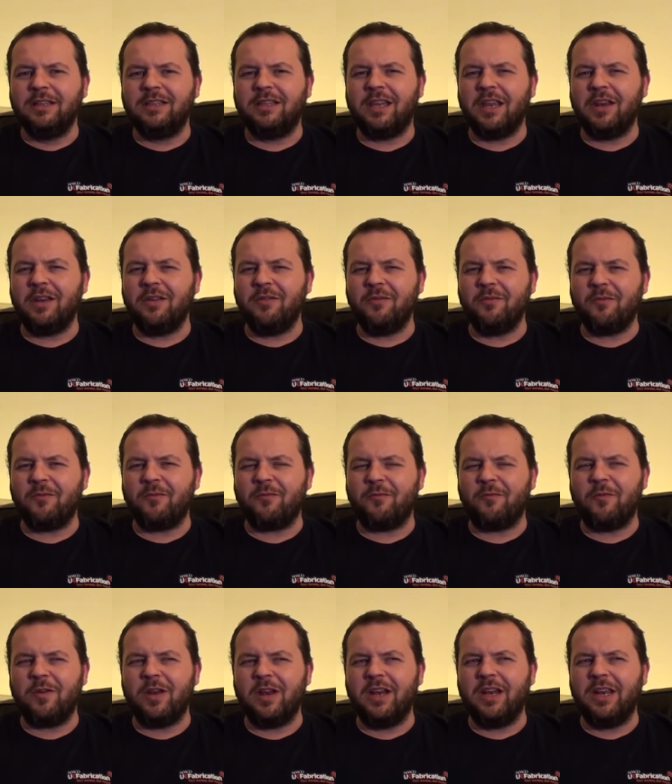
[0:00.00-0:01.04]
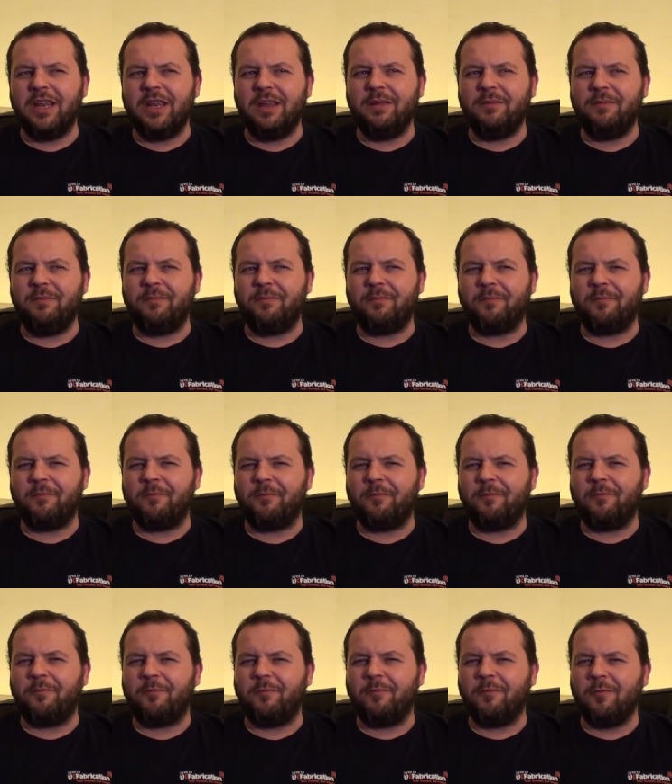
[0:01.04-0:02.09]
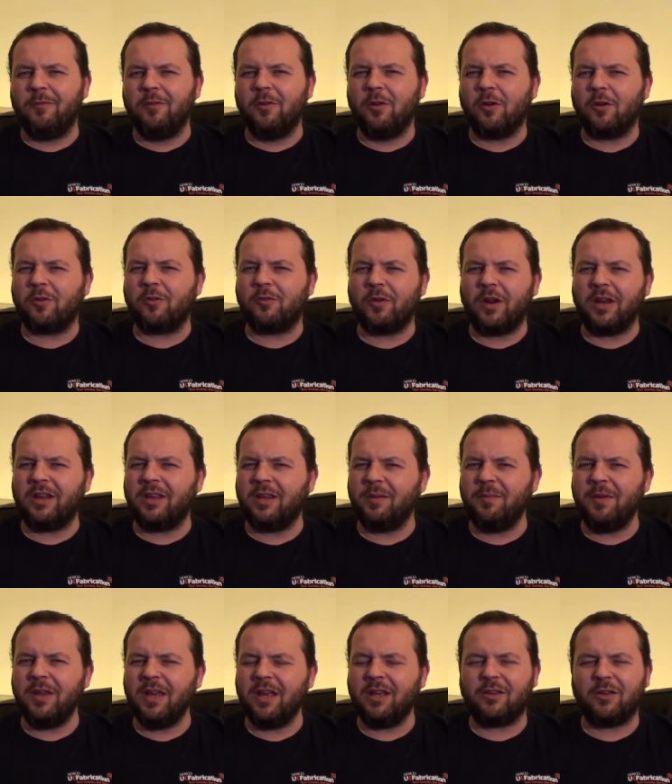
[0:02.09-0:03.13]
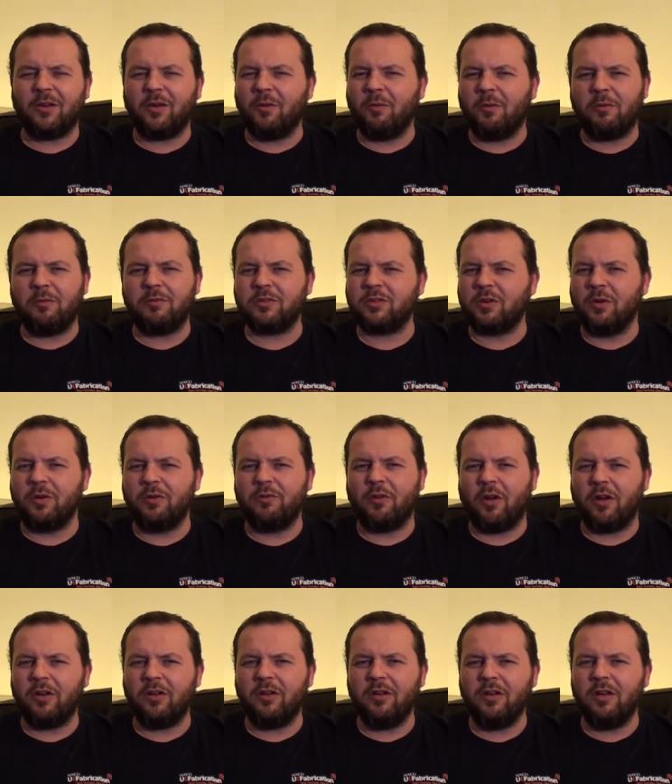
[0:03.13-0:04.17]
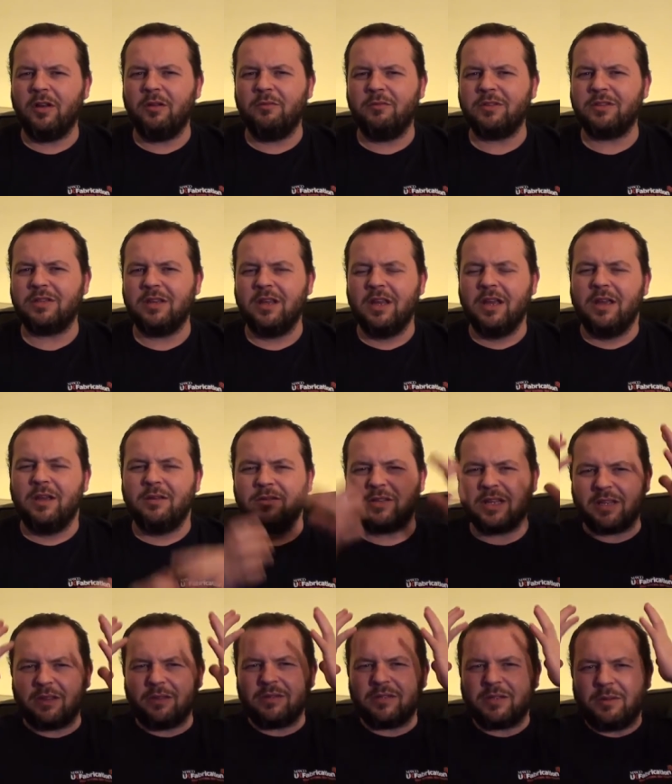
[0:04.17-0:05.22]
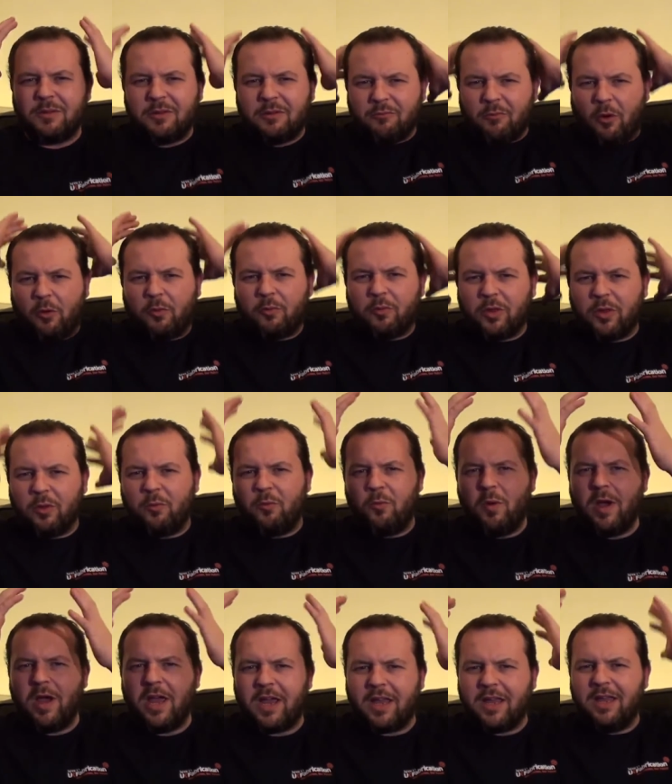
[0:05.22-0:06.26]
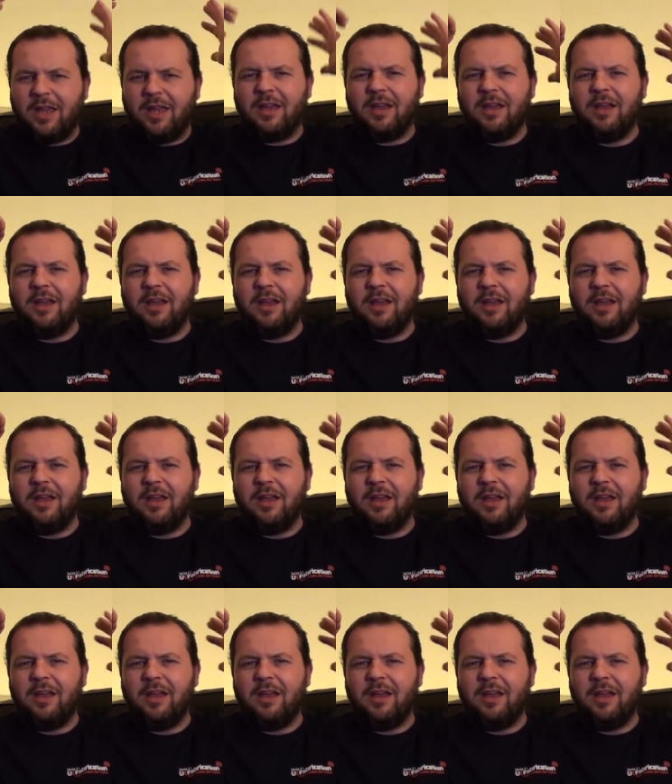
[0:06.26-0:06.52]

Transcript: didn't really look right to me. I don't know what was going on. It was it's like there's something wrong with the wig,